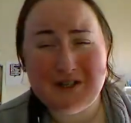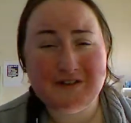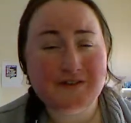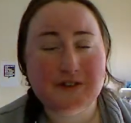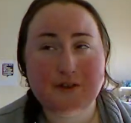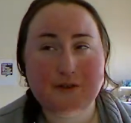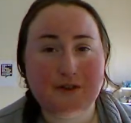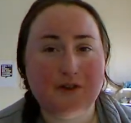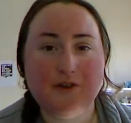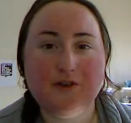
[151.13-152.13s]
Because, you know,
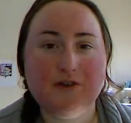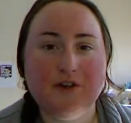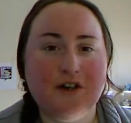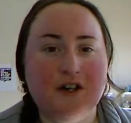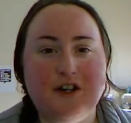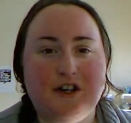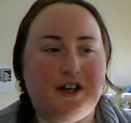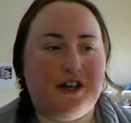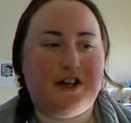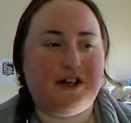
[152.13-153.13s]
who...
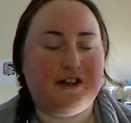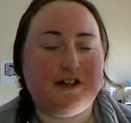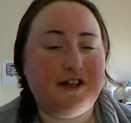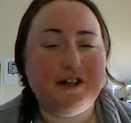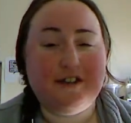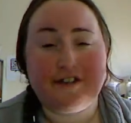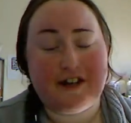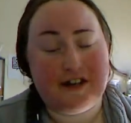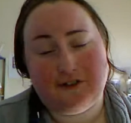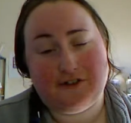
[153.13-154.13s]
kids and
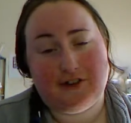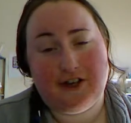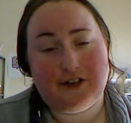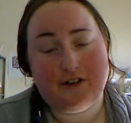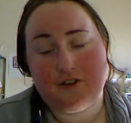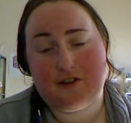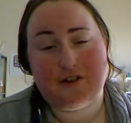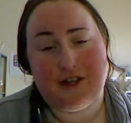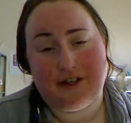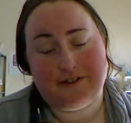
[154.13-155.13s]
adults alike, who
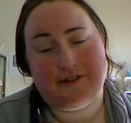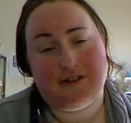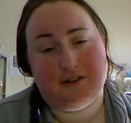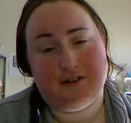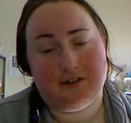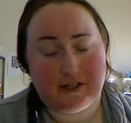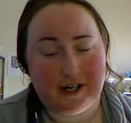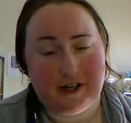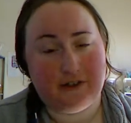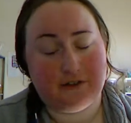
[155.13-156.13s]
doesn't like a sticker on the
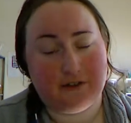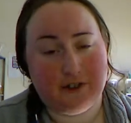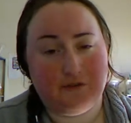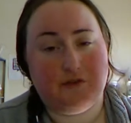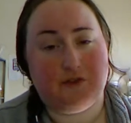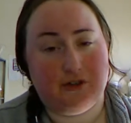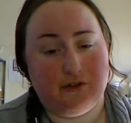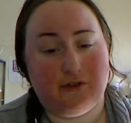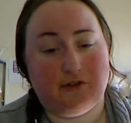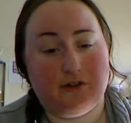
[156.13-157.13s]
calendar if you've done
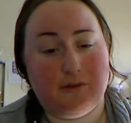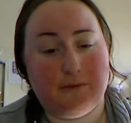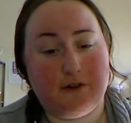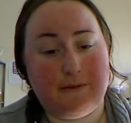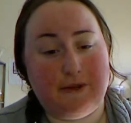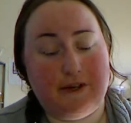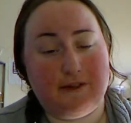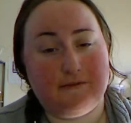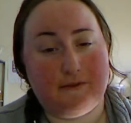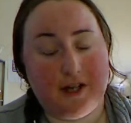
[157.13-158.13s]
a good job? I
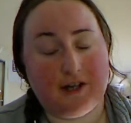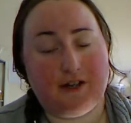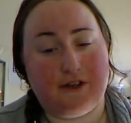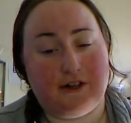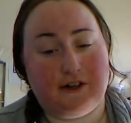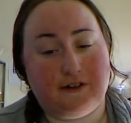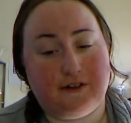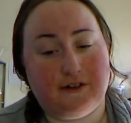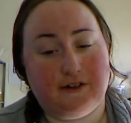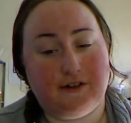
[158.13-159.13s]
mean, I love that kind
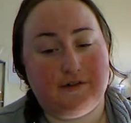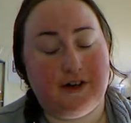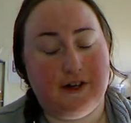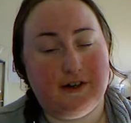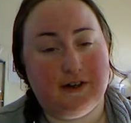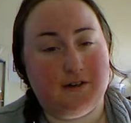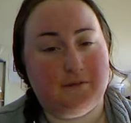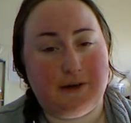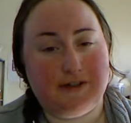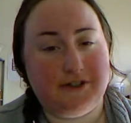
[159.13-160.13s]
of stuff.
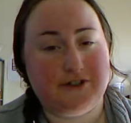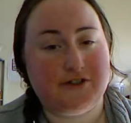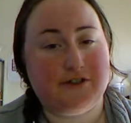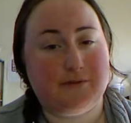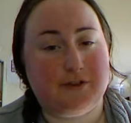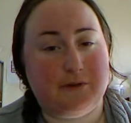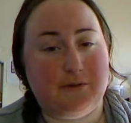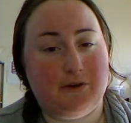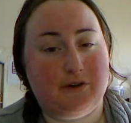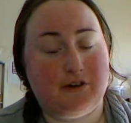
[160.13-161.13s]
My teacher did it with
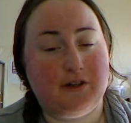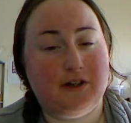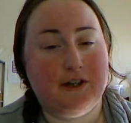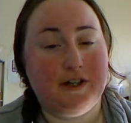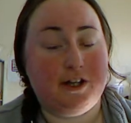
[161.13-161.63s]
my work.